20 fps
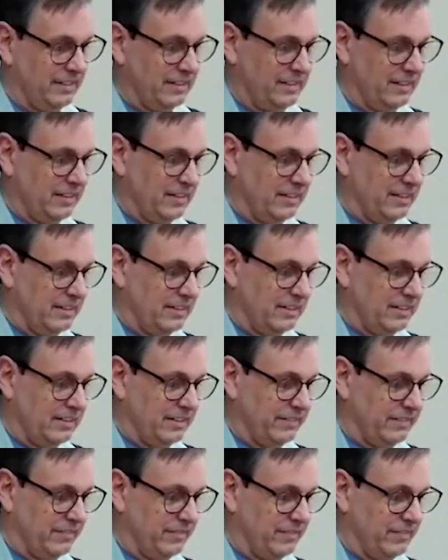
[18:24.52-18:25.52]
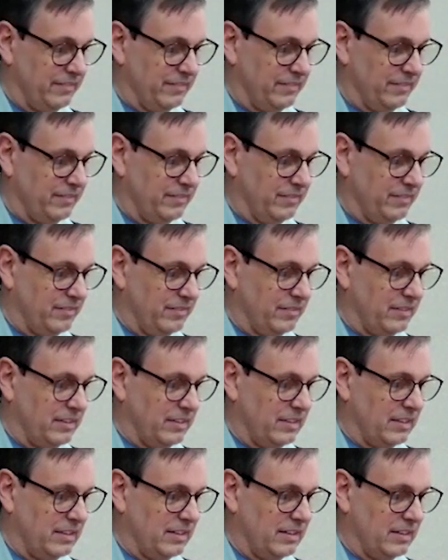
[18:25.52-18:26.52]

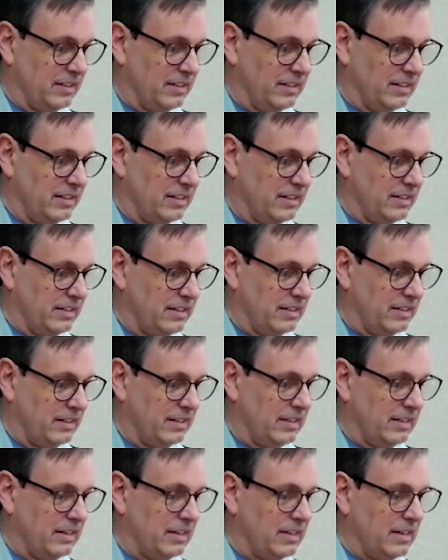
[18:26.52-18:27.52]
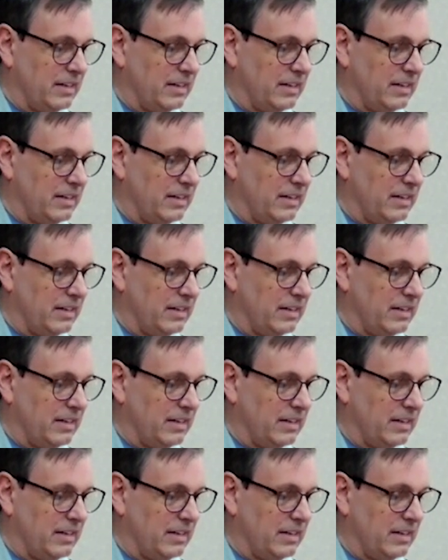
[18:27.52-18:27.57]
No one is speaking in this clip.